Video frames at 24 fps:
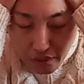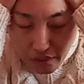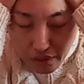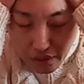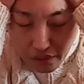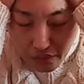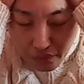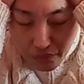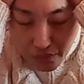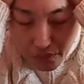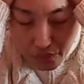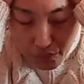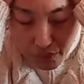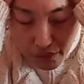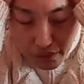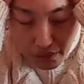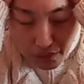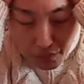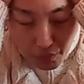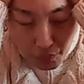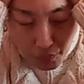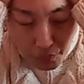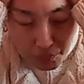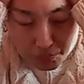if you want
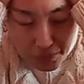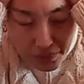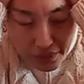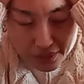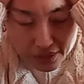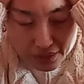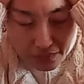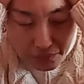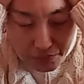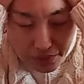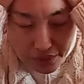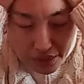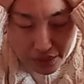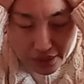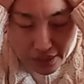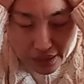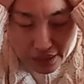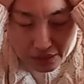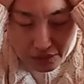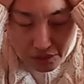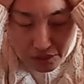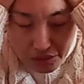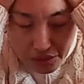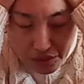to open and put the
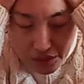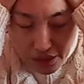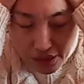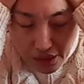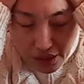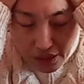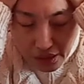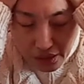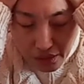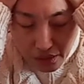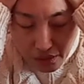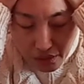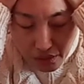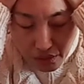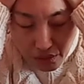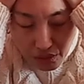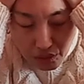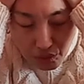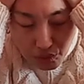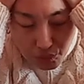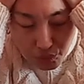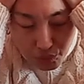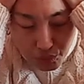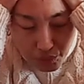energy,
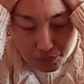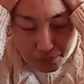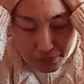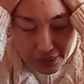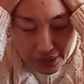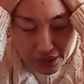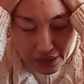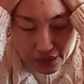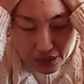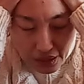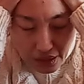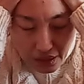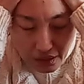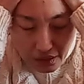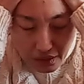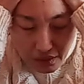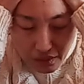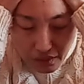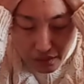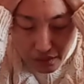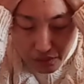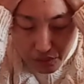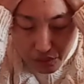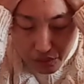will be
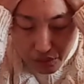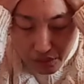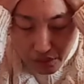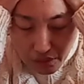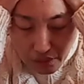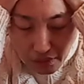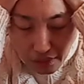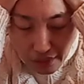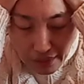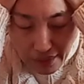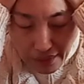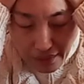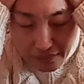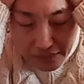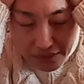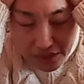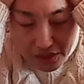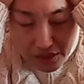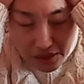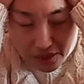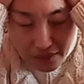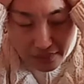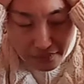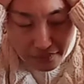to the
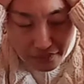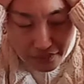left.